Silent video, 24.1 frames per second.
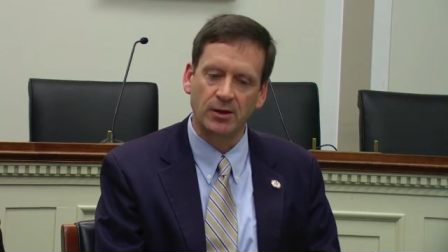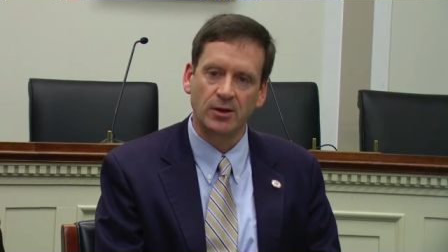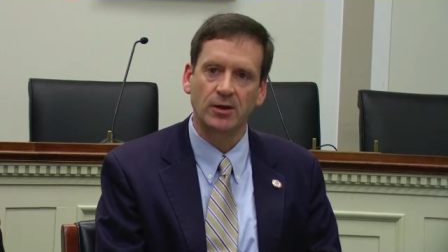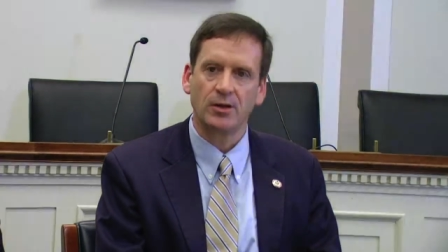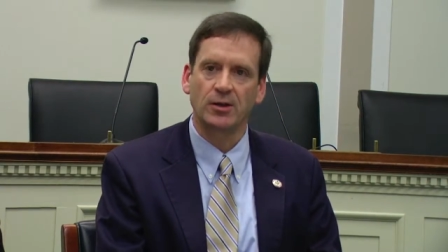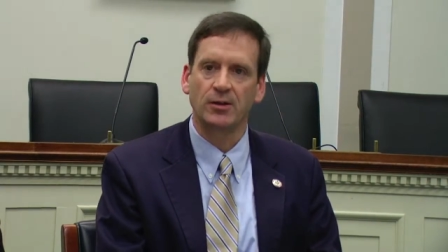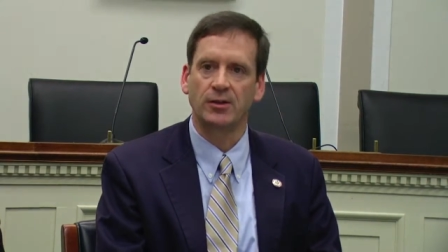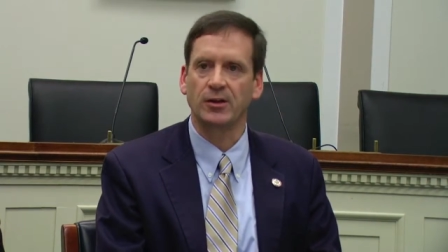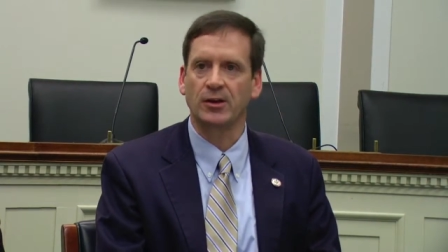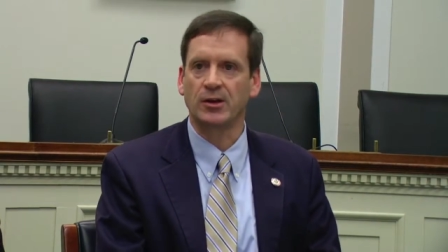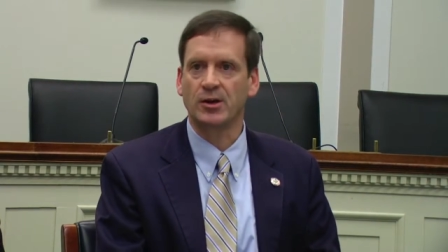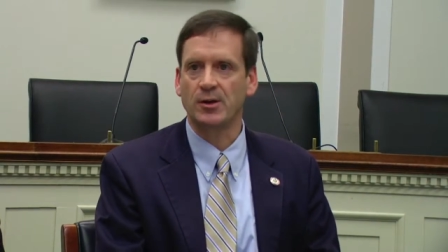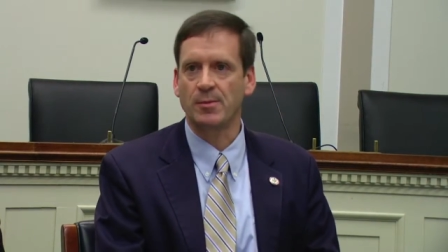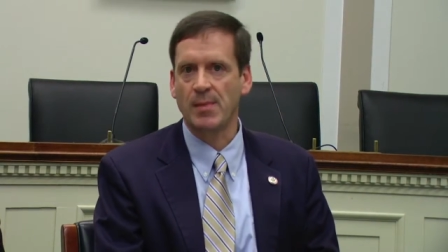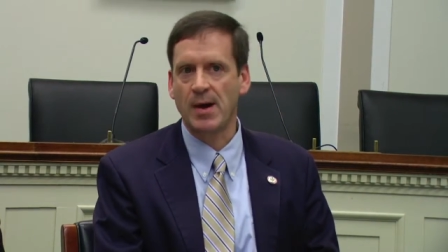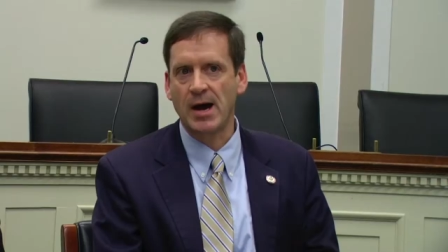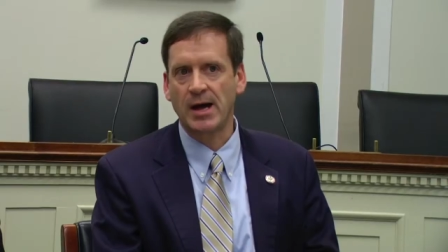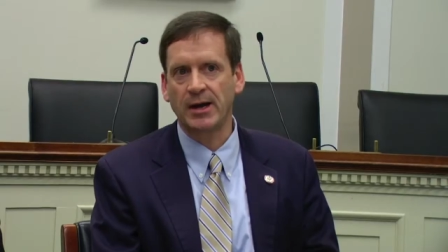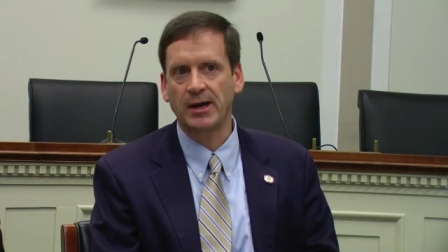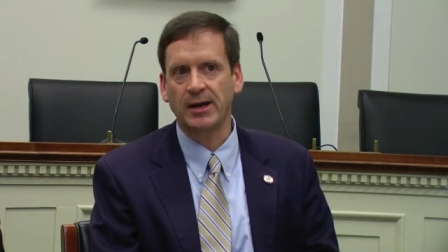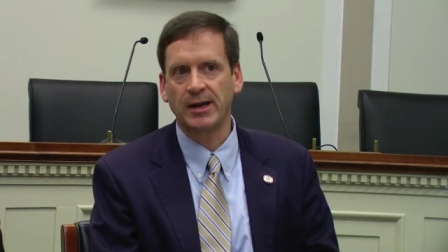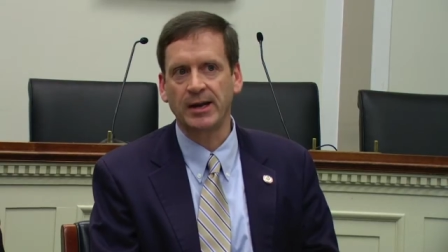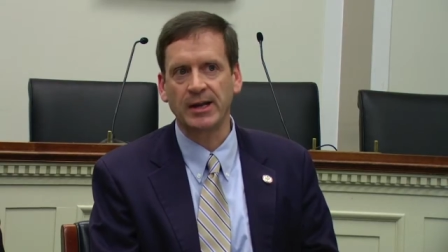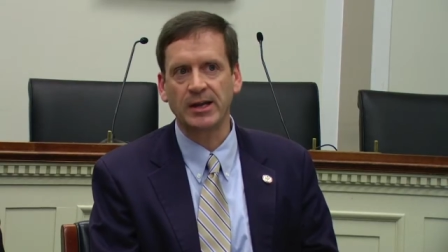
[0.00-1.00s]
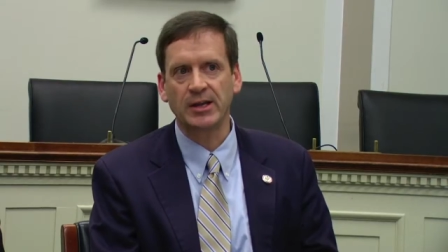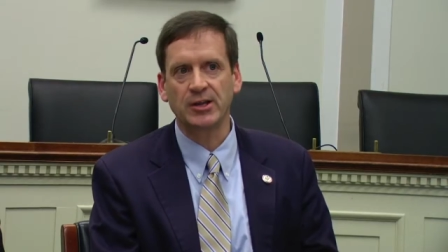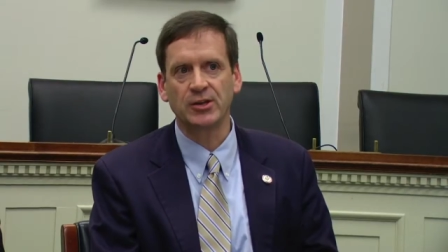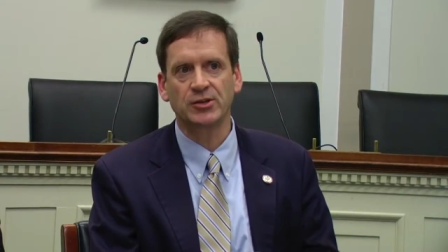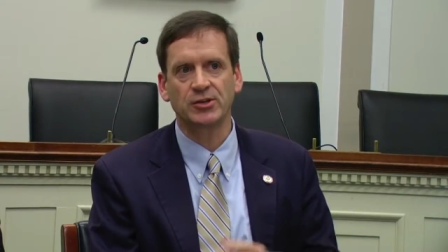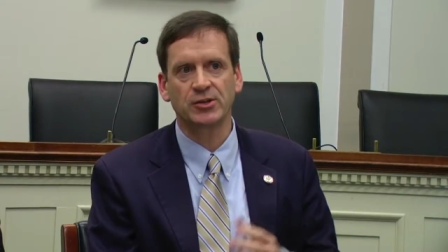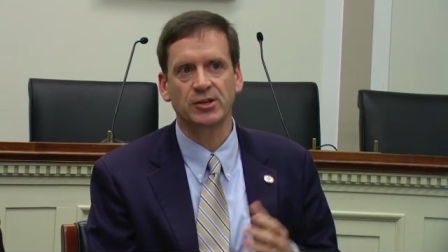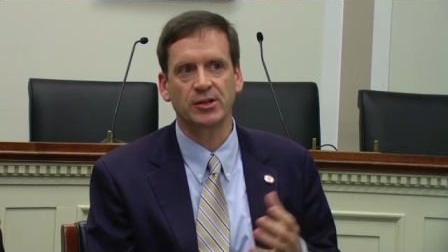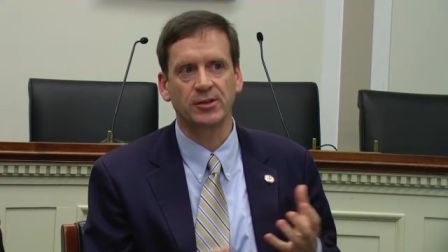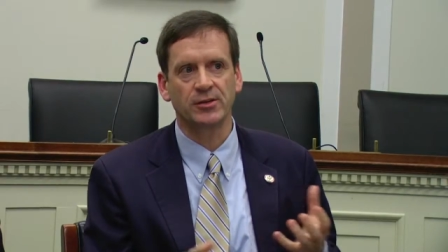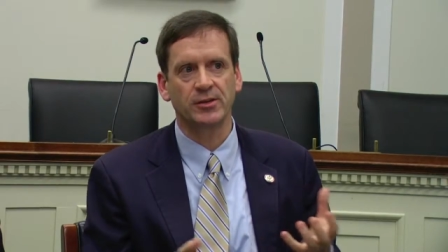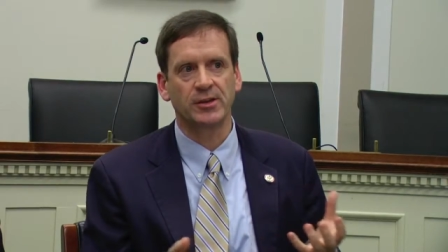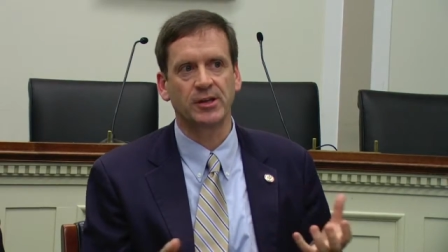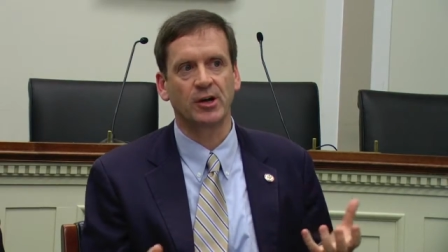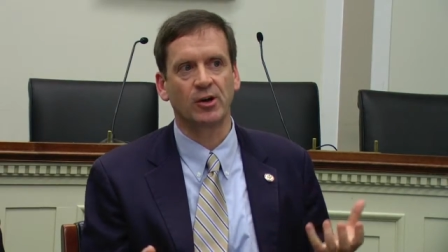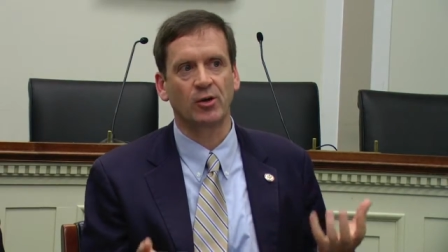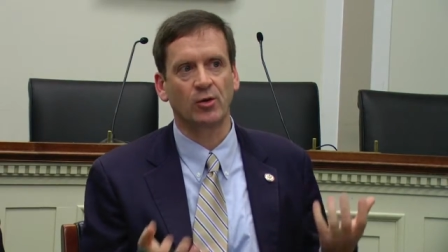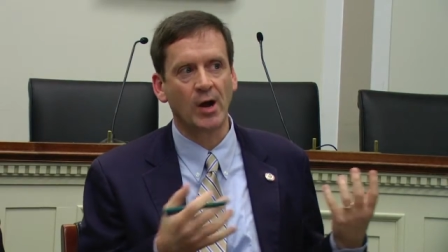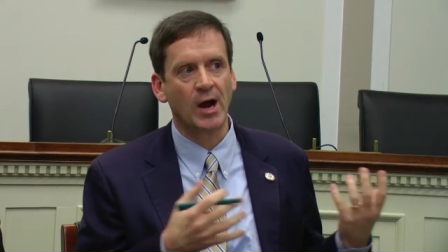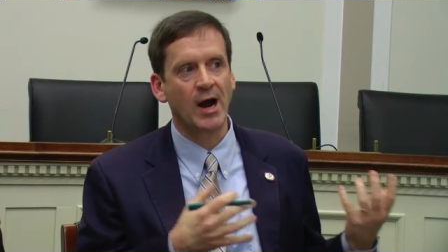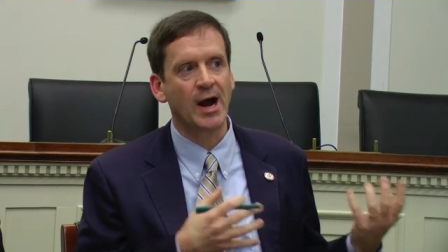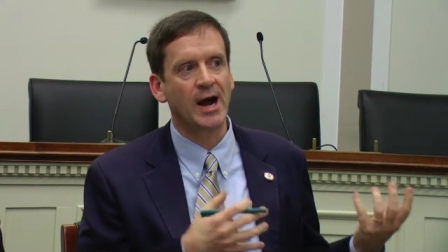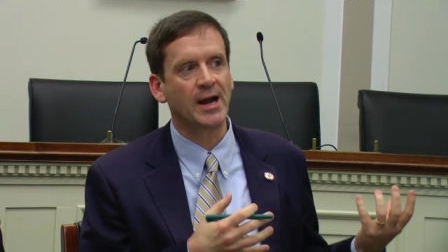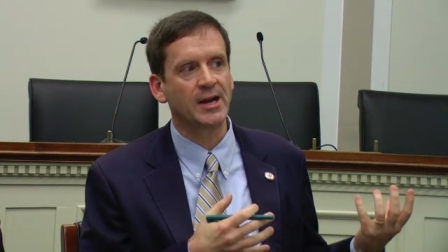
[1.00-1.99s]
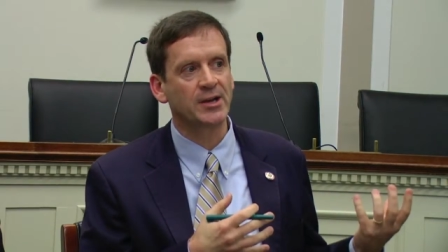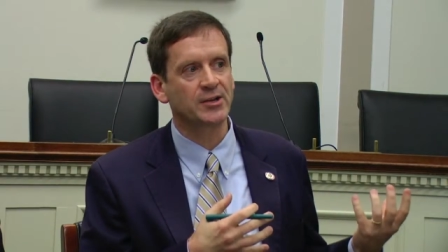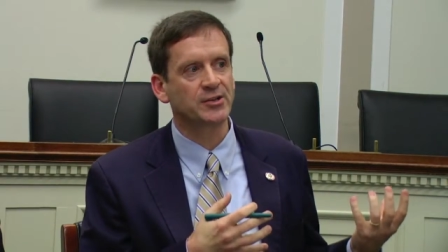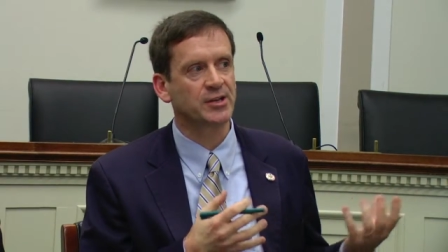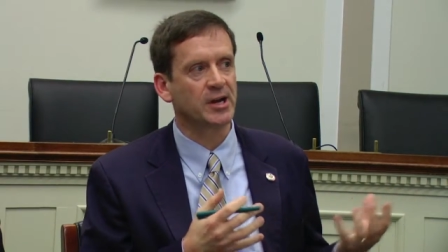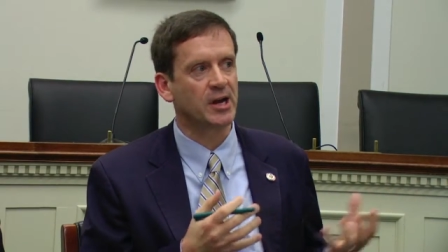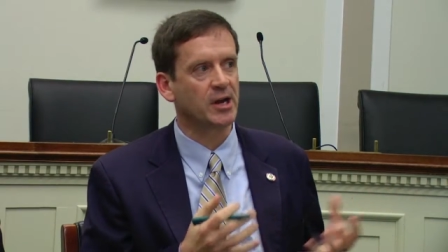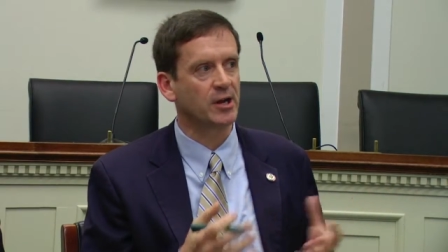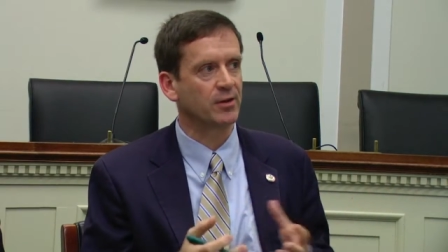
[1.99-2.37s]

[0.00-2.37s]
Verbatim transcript: the commodities that arise